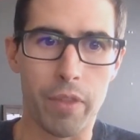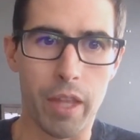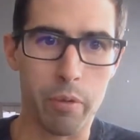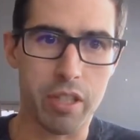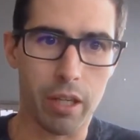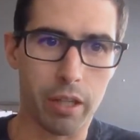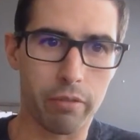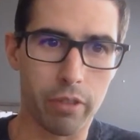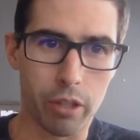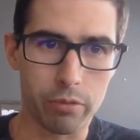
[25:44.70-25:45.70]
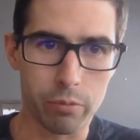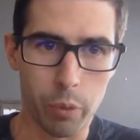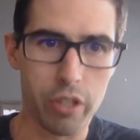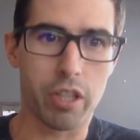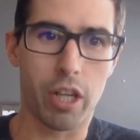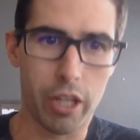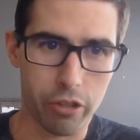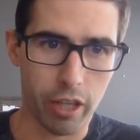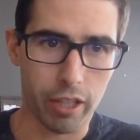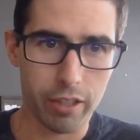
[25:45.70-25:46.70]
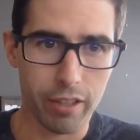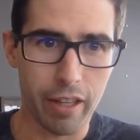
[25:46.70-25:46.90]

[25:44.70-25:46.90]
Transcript: They would say, where's the contract?